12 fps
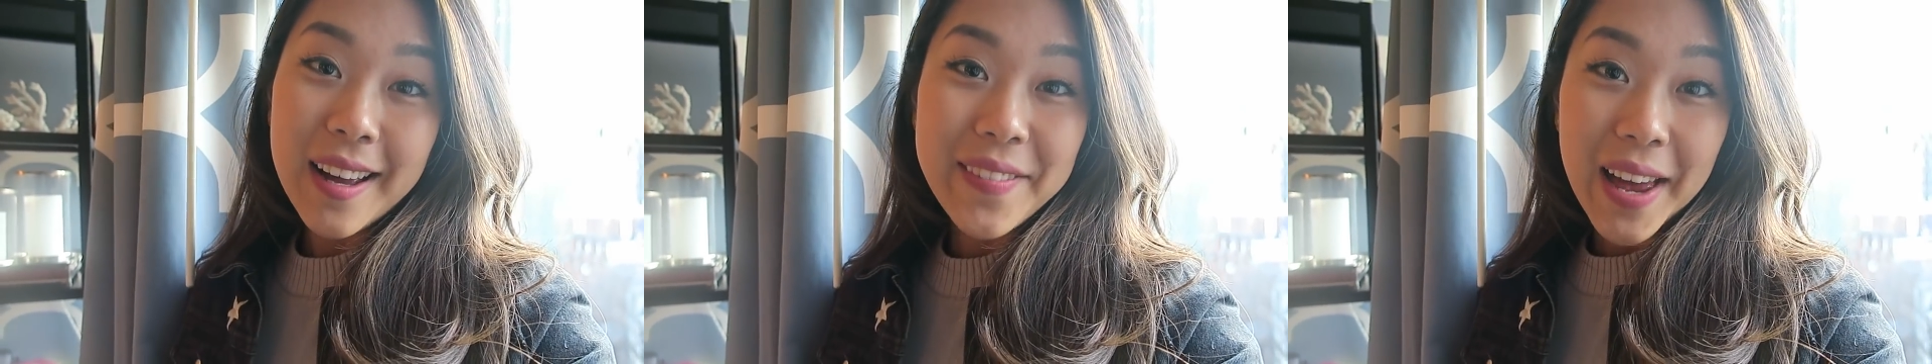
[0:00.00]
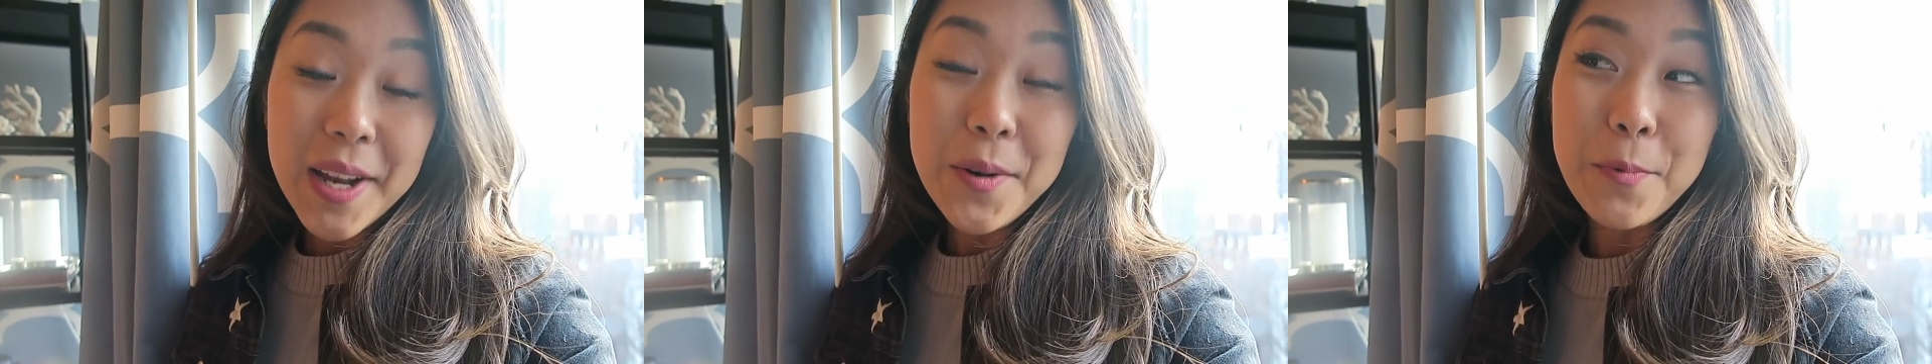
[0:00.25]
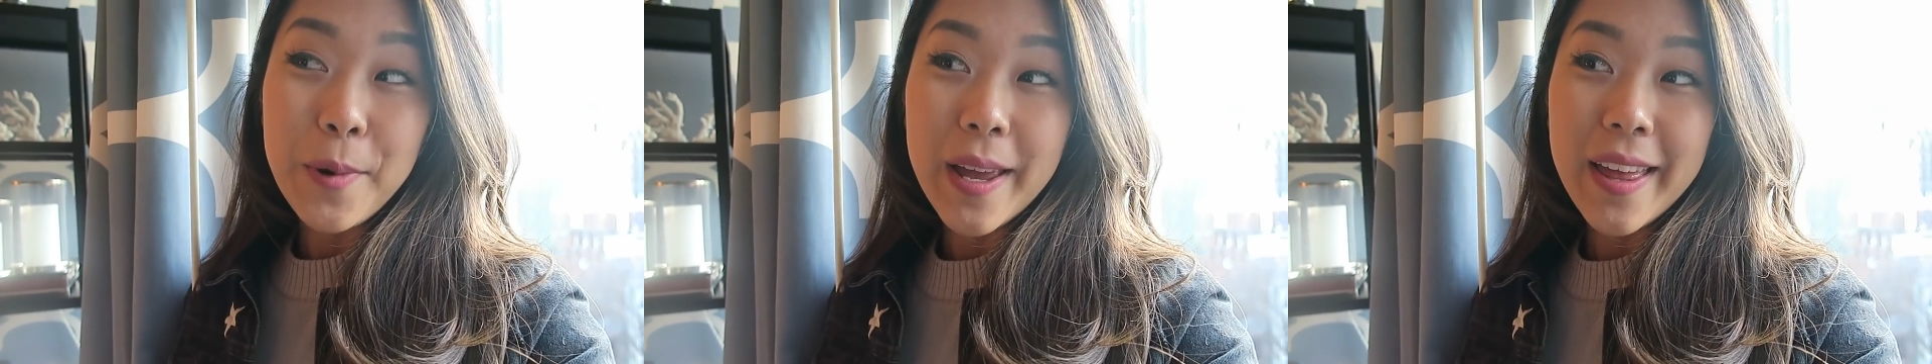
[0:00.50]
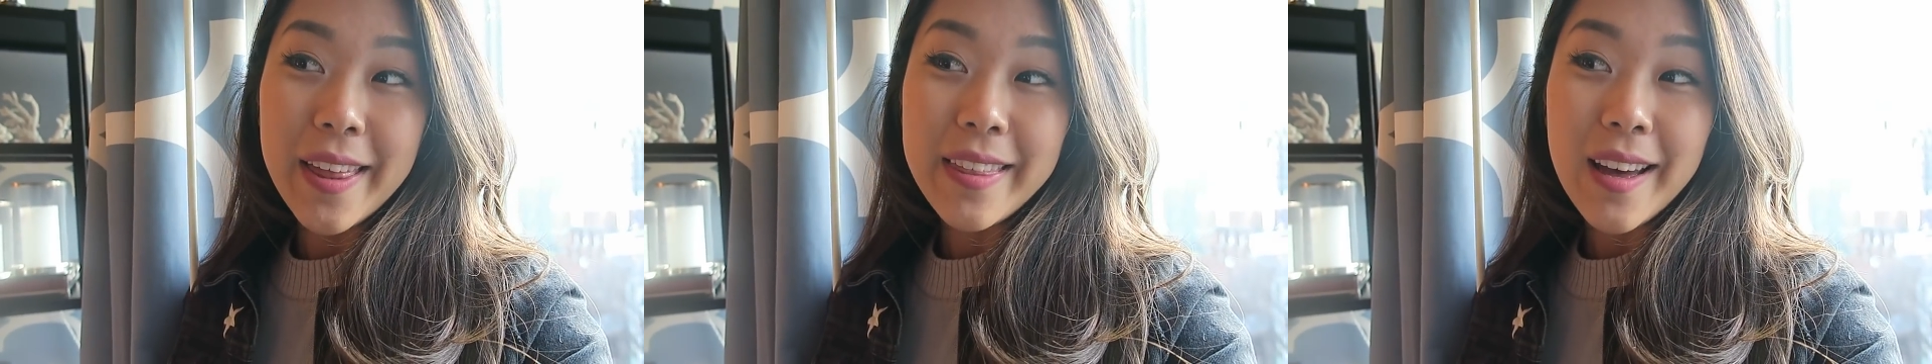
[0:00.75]
event
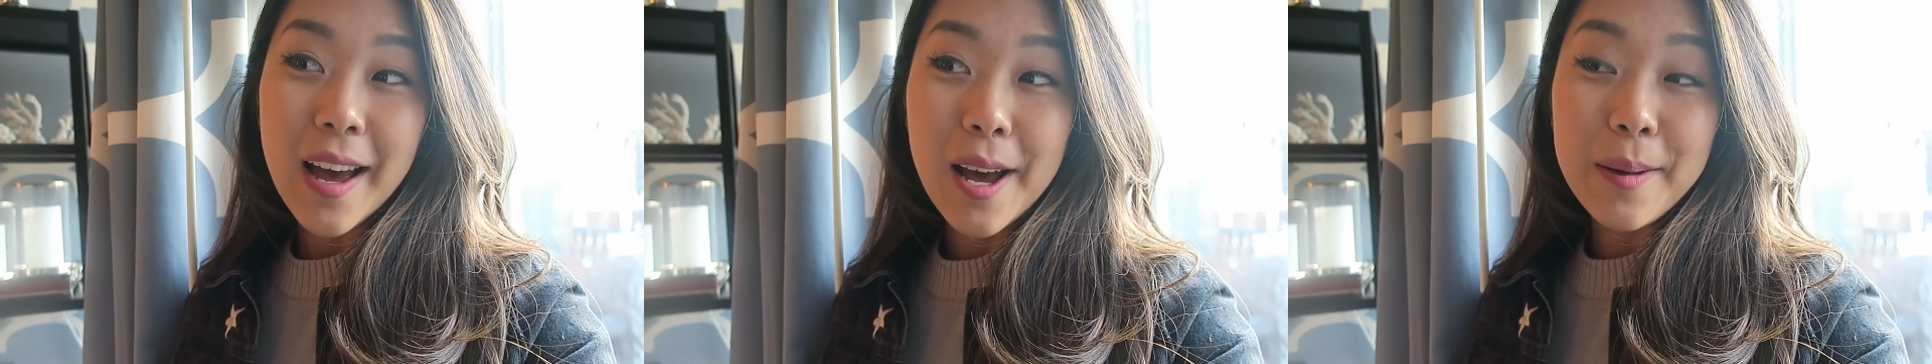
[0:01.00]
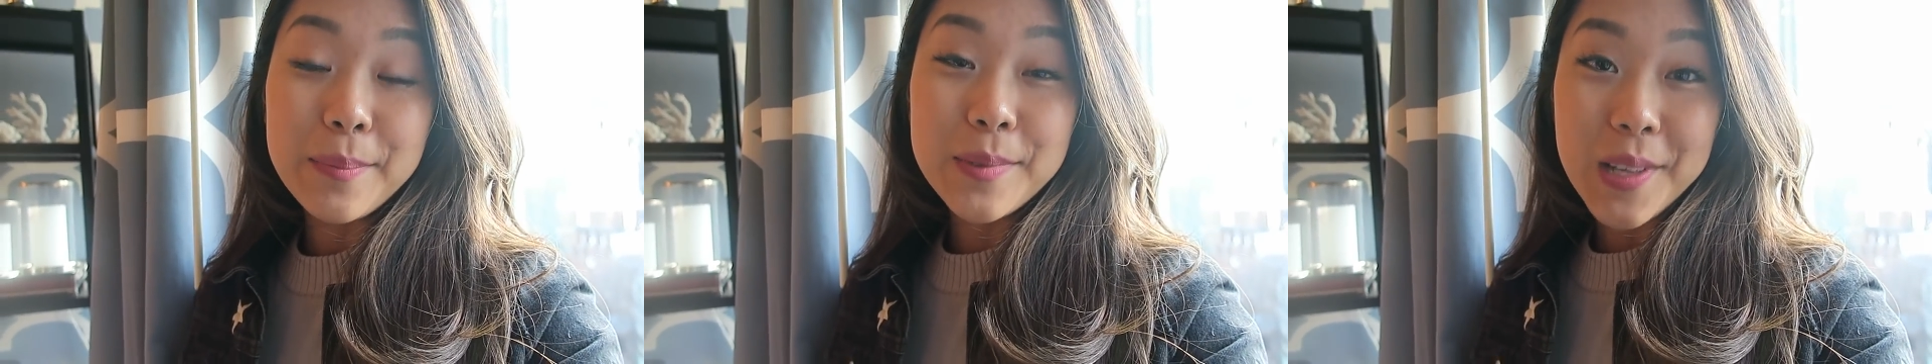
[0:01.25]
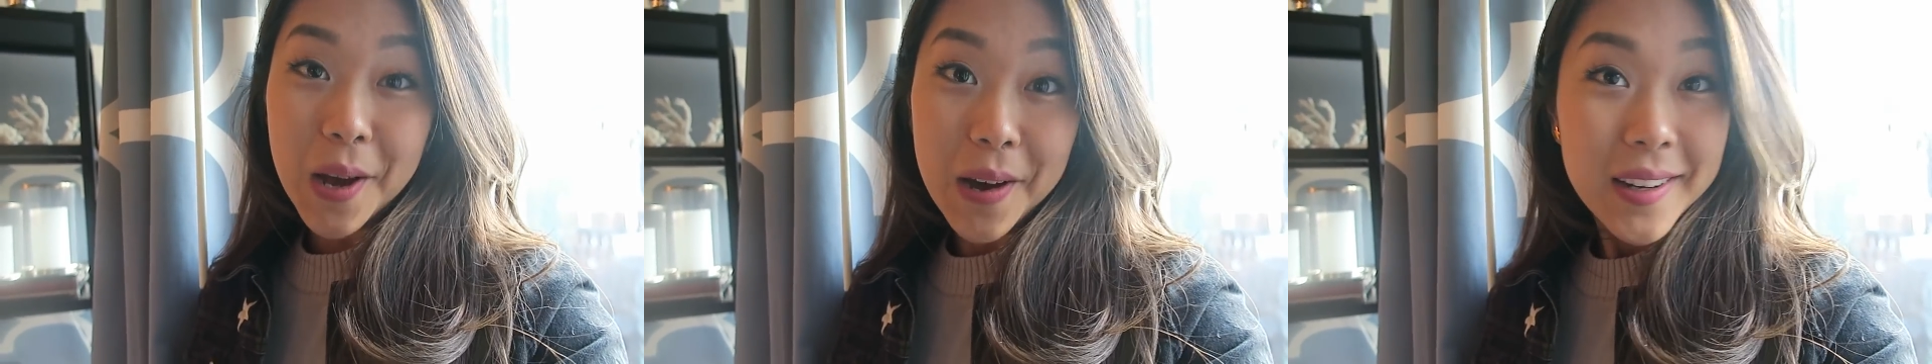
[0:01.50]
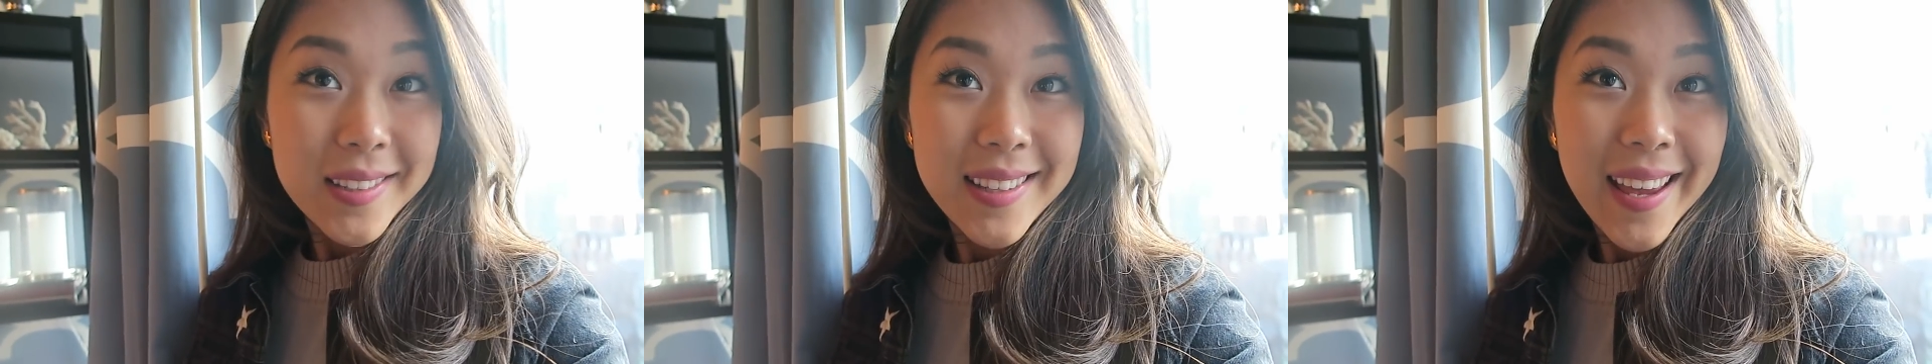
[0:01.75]
with um,
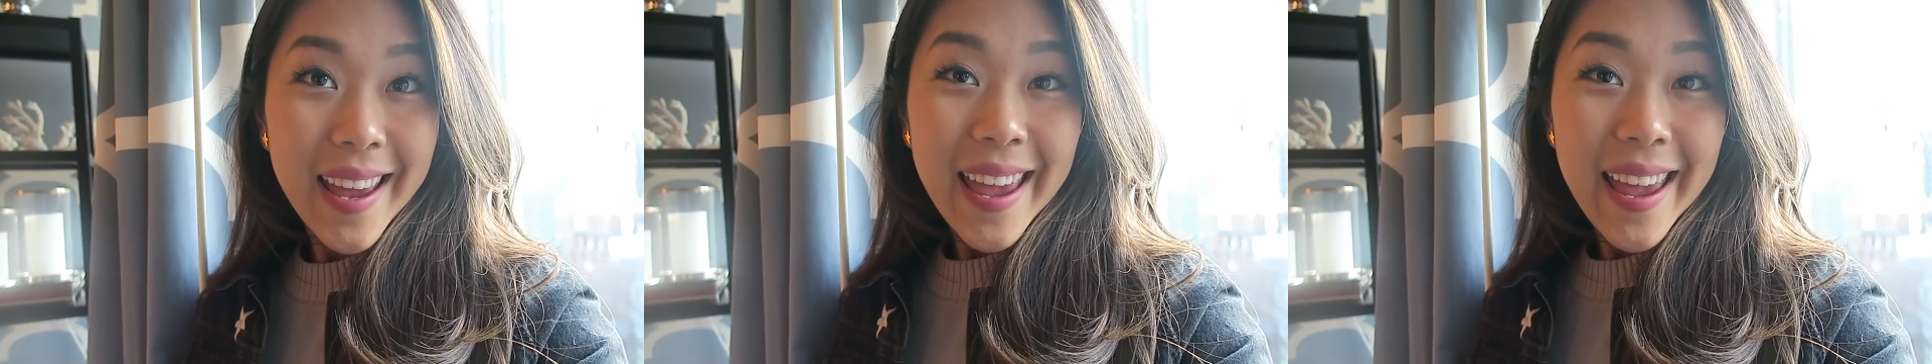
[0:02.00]
dogs.